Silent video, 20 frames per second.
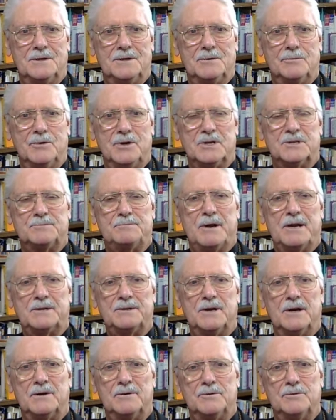we
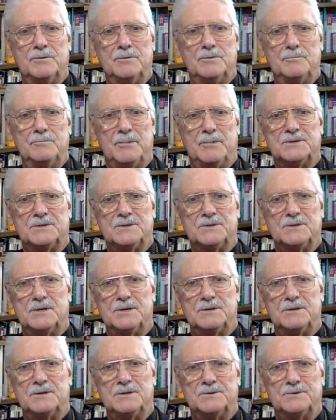expect our own best
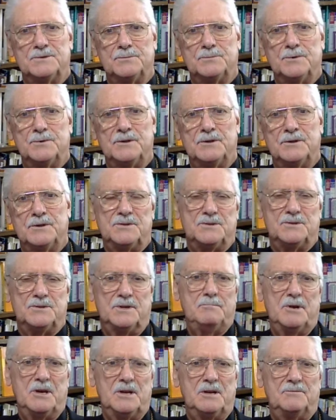interests will eventually
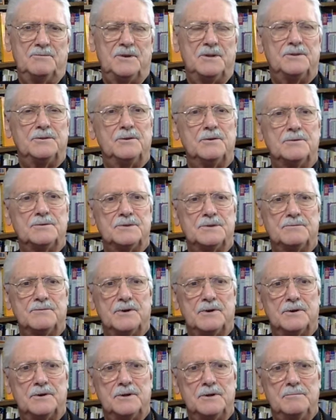benefit those of
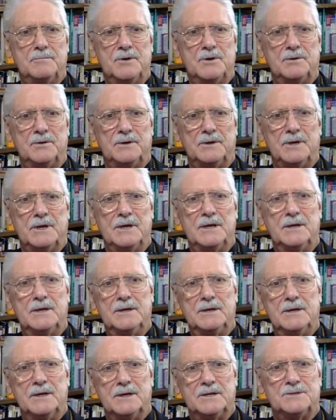our community,
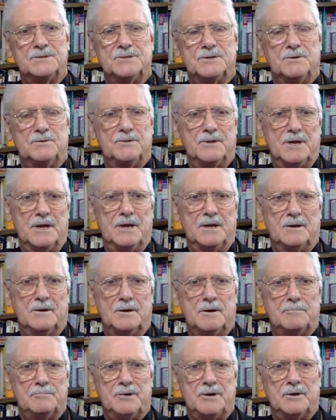and so they
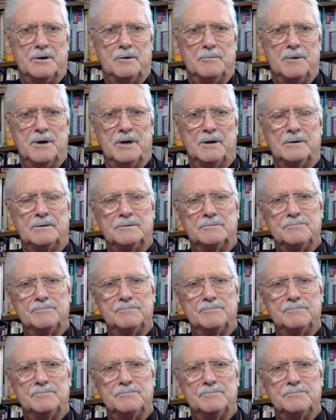are paramount.